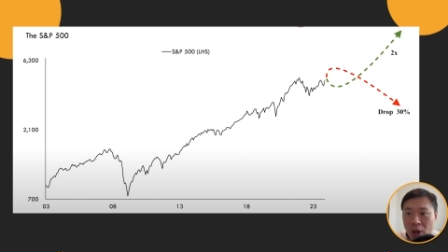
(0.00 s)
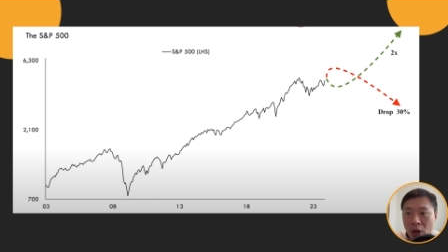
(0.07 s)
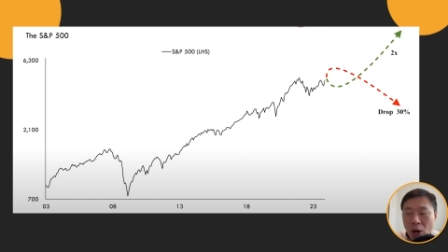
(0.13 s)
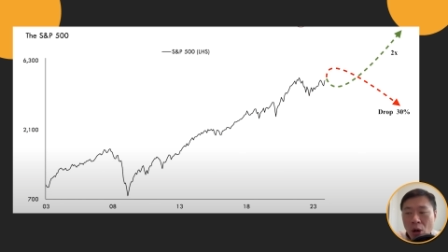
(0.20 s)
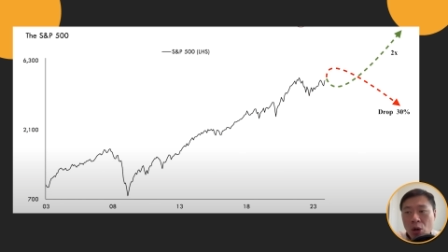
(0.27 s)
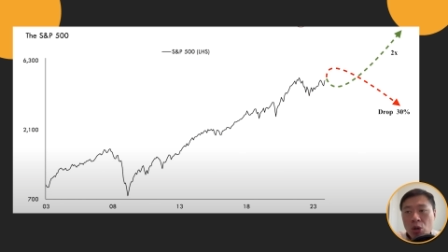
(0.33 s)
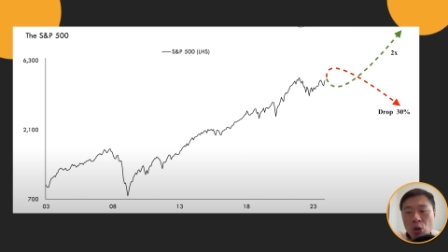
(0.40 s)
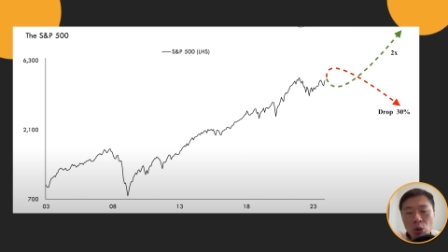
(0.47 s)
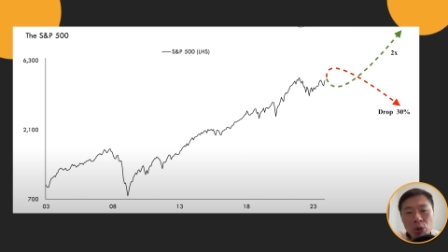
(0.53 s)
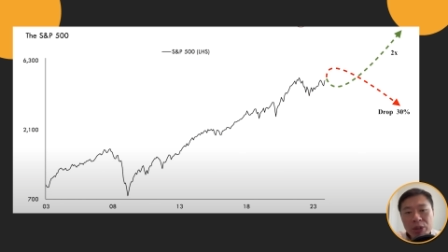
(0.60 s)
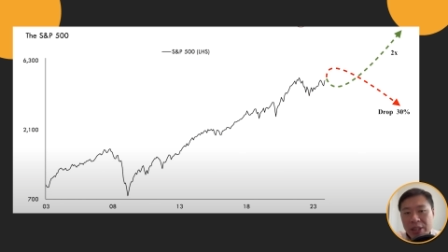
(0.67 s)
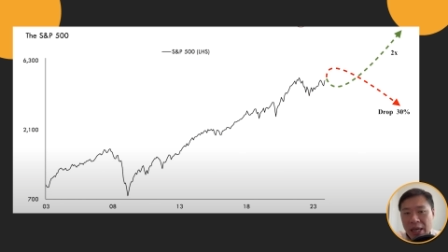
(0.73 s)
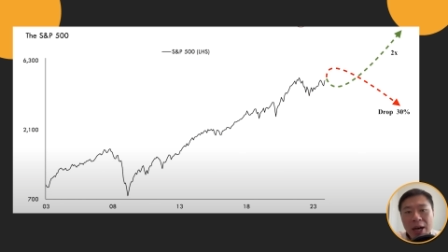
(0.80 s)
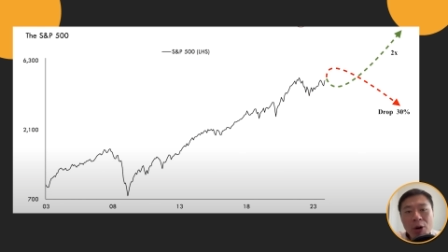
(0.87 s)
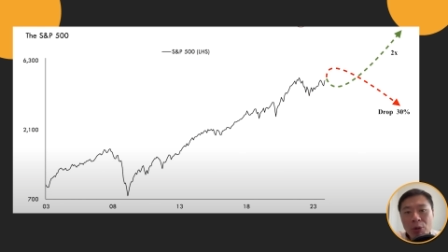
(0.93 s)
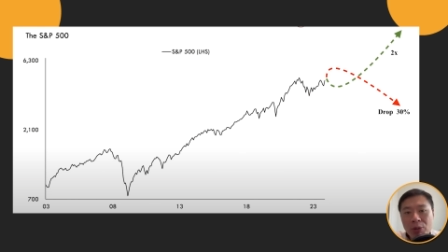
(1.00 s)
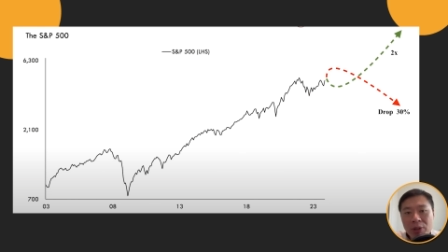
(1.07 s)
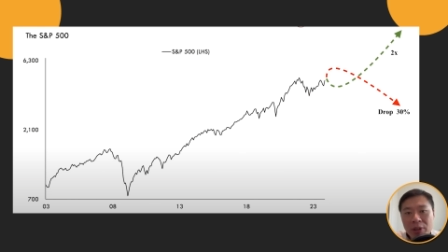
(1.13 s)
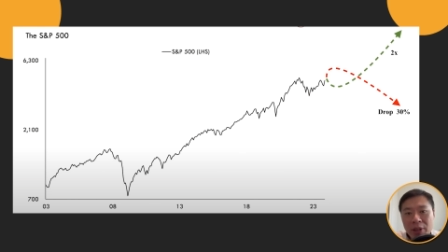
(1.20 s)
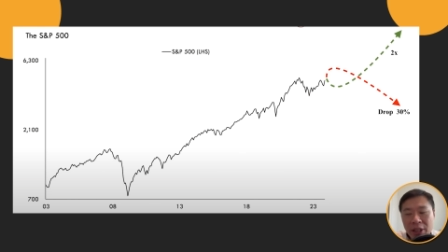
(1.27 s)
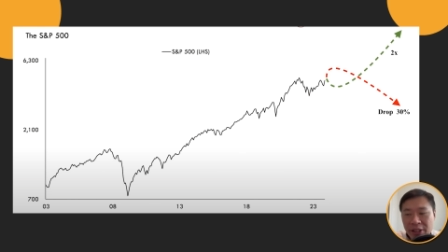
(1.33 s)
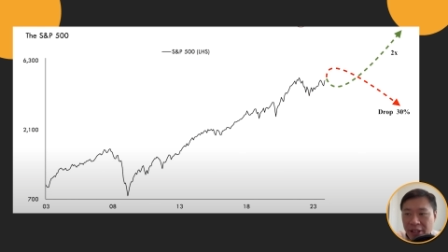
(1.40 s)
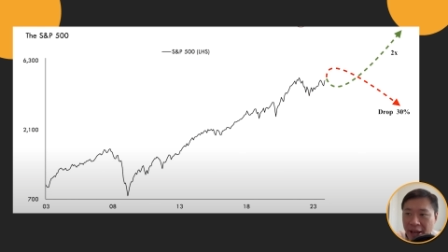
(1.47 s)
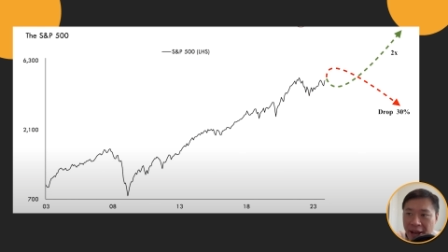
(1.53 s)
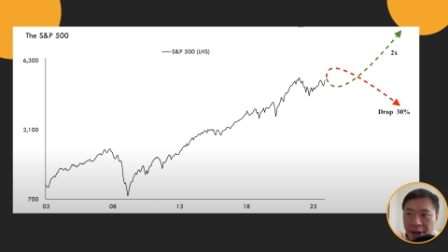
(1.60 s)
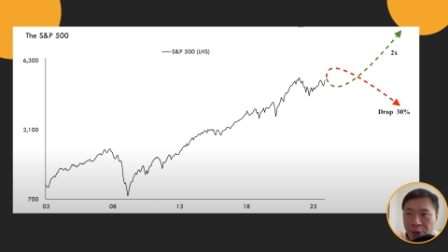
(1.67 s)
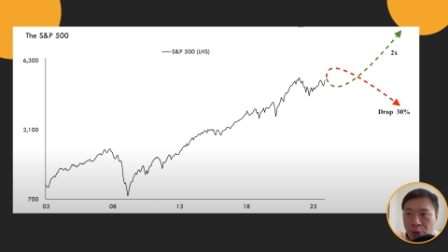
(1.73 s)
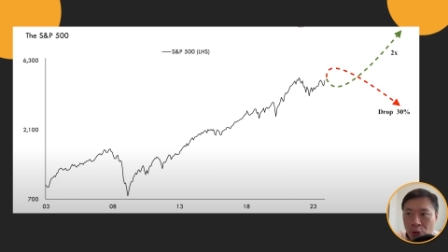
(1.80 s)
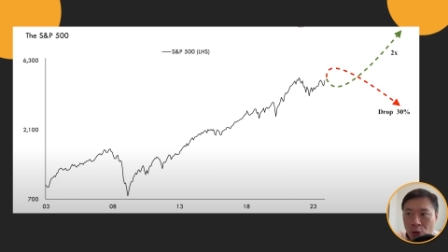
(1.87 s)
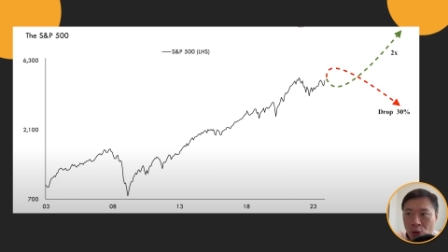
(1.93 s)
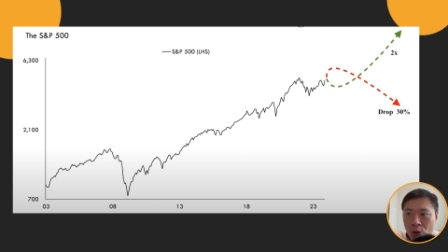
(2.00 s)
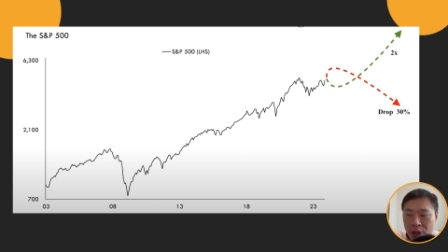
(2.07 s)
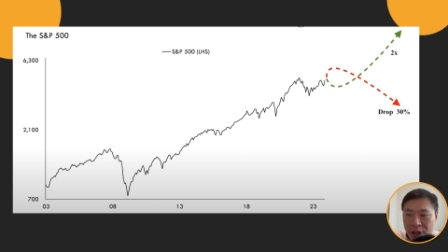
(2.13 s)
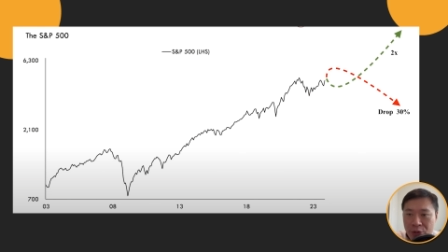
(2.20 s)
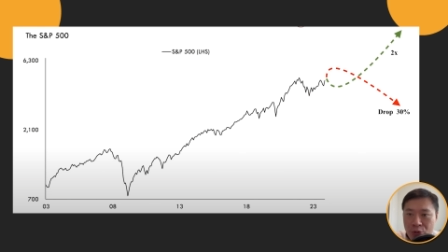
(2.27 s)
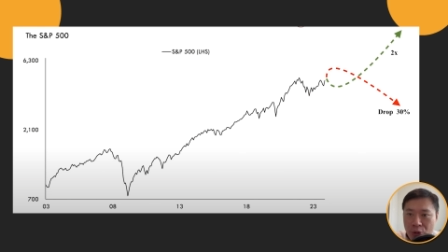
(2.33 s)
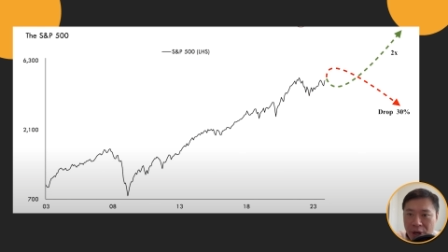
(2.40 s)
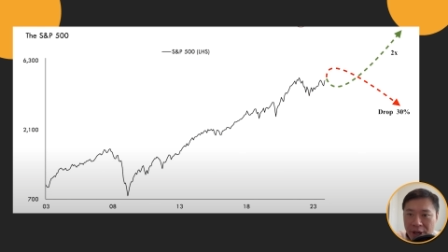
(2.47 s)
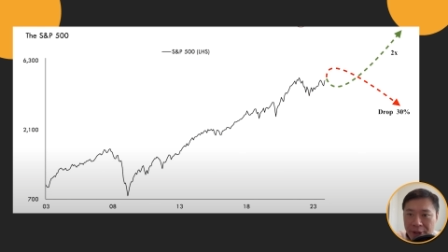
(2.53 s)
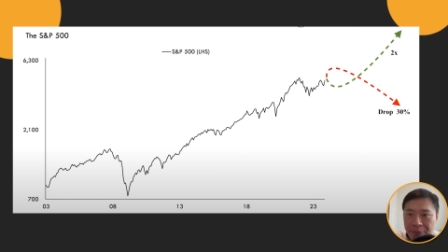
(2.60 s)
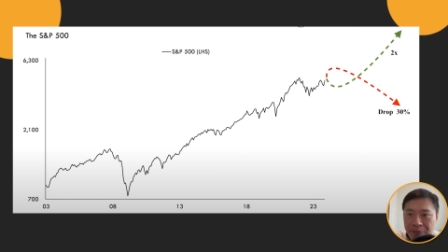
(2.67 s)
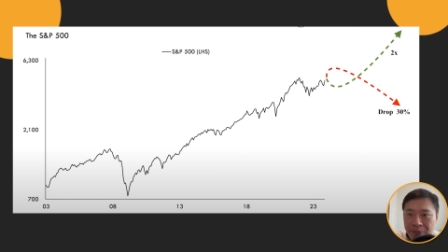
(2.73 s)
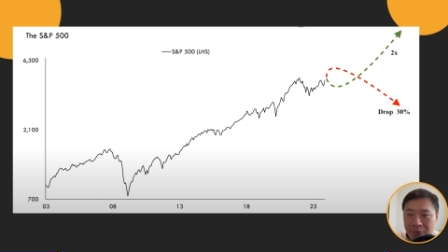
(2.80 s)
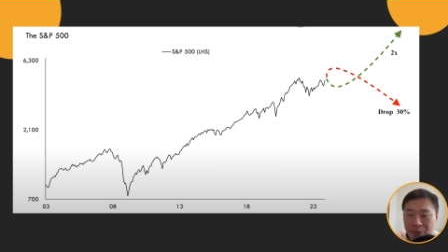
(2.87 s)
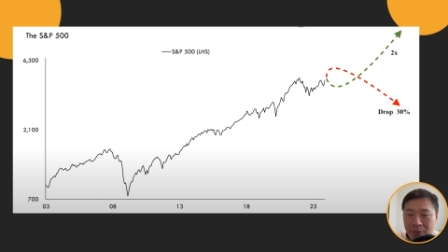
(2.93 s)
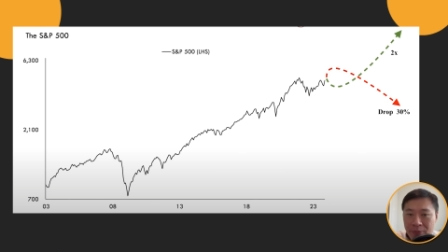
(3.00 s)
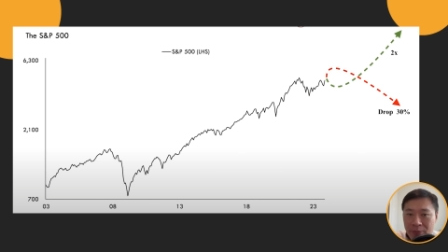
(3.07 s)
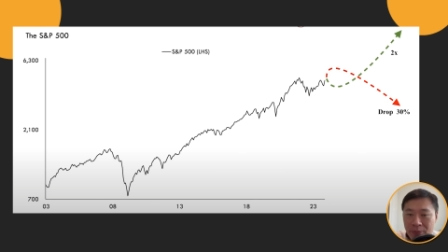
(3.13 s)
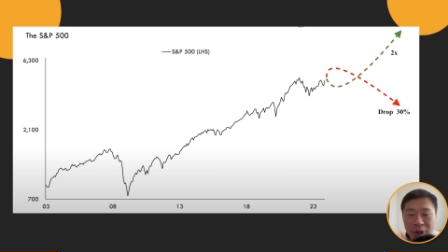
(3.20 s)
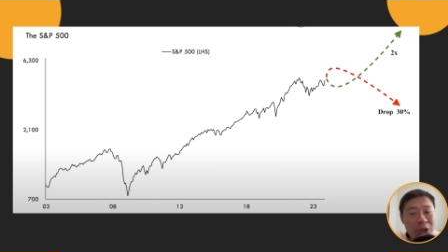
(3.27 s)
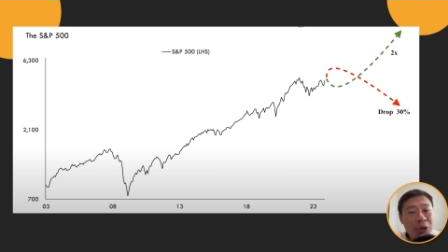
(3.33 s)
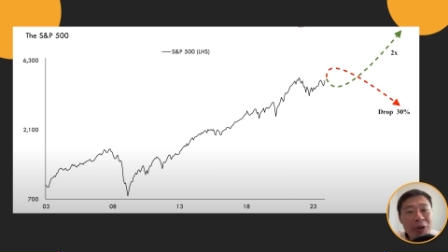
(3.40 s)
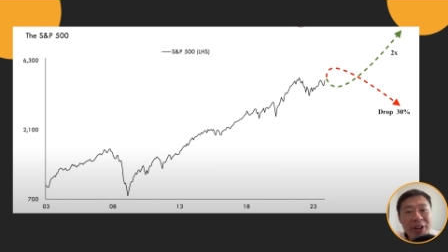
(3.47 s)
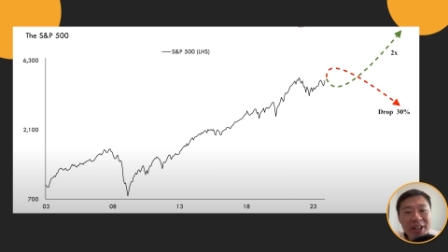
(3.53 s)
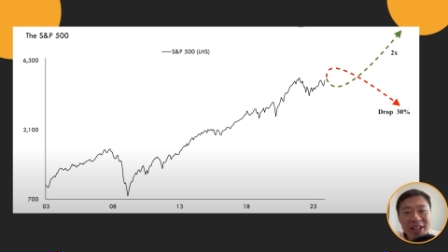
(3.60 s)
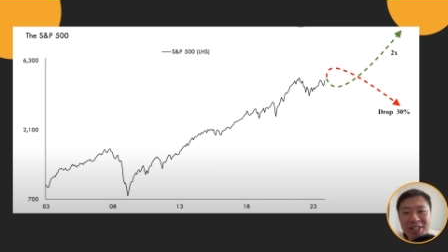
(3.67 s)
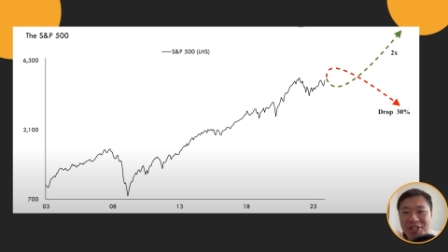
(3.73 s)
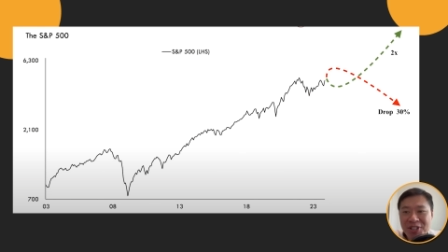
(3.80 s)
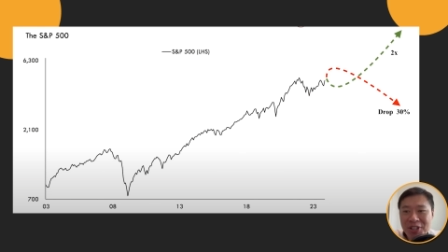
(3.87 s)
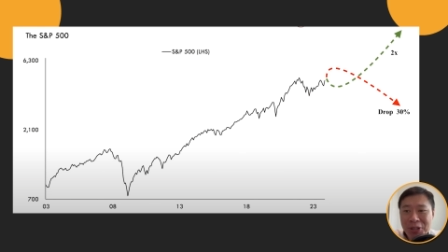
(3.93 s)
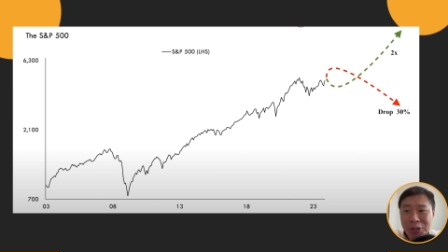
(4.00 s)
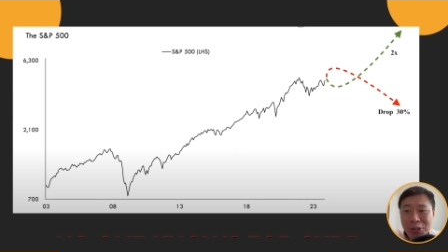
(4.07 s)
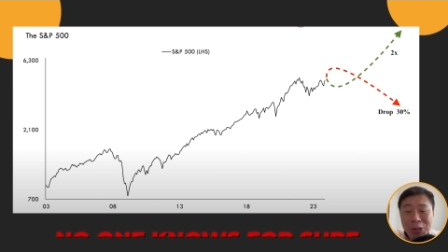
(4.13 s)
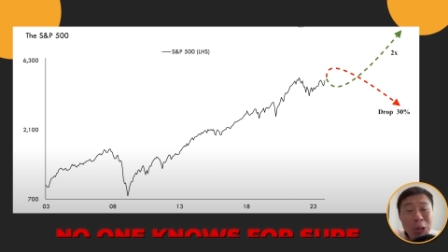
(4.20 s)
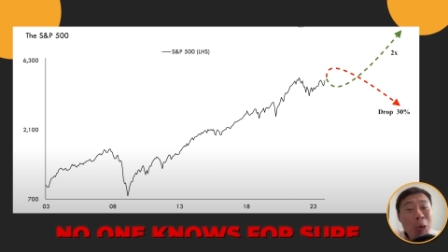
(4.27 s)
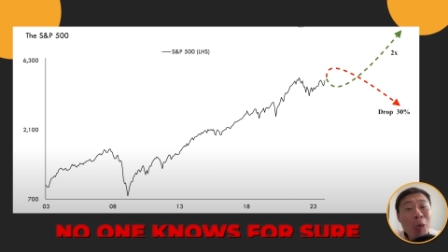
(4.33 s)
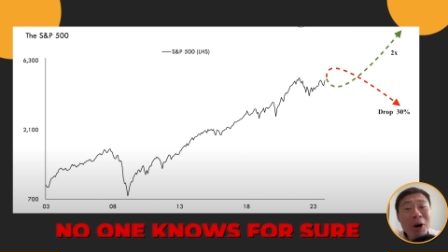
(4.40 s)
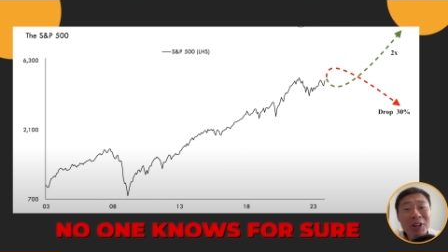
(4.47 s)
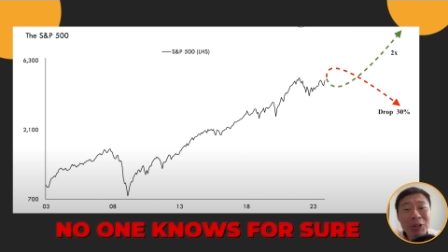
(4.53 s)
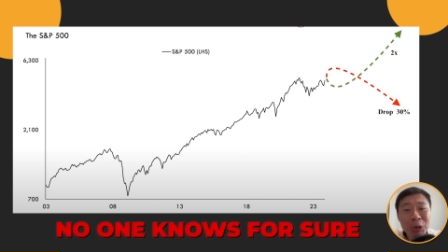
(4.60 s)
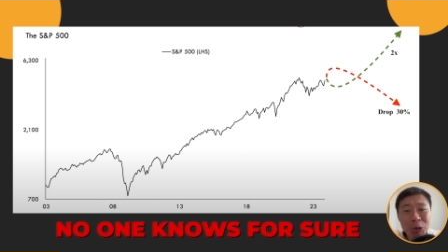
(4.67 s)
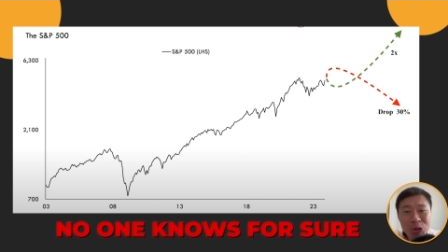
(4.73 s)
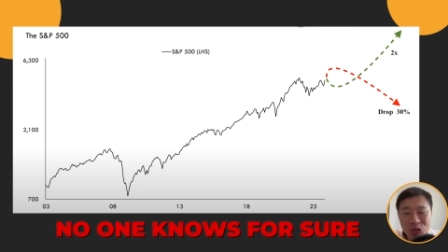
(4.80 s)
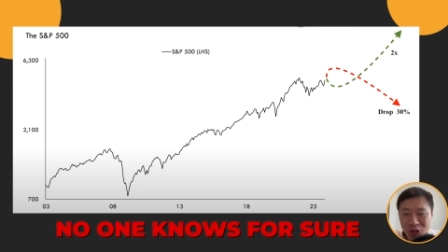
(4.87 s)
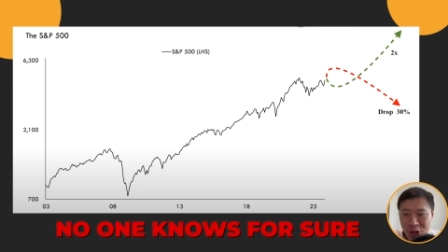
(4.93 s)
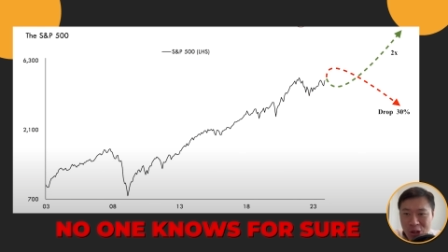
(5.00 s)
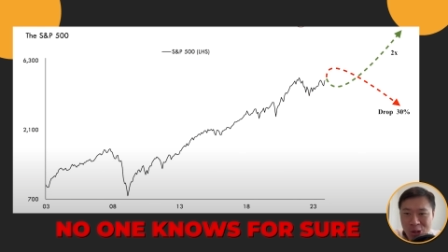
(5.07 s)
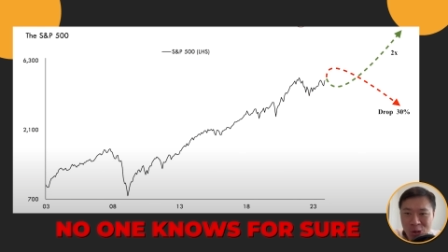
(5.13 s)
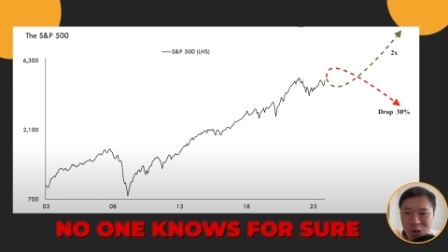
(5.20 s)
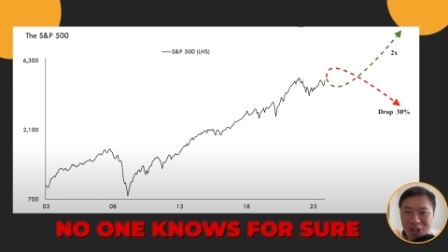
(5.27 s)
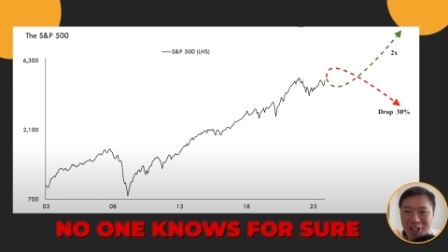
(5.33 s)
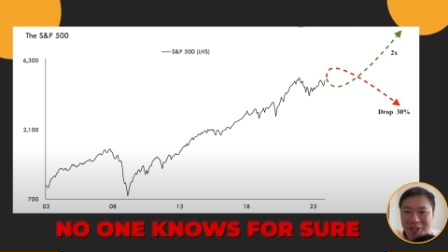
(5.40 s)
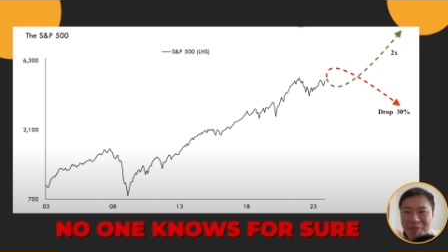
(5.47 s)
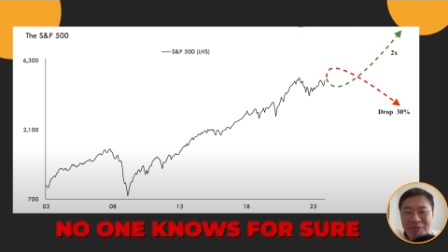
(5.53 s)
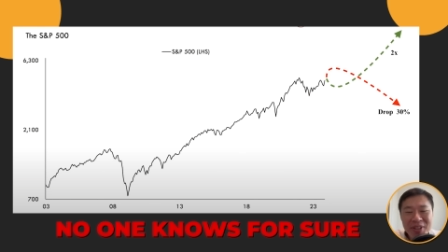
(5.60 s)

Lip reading: or go down like the arrow in red? The correct answer is no one knows for sure.